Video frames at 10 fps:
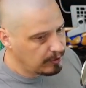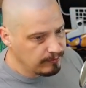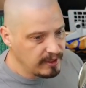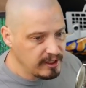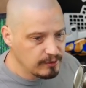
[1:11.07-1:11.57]
their
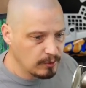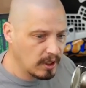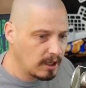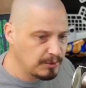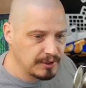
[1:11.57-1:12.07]
fees for
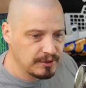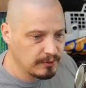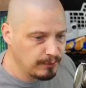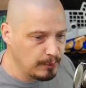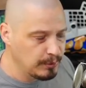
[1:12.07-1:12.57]
options
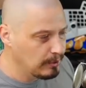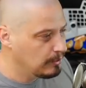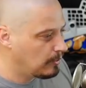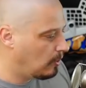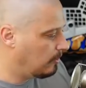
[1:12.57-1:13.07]
and
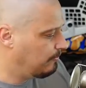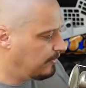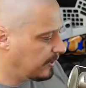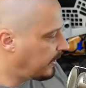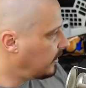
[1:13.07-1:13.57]
futures are very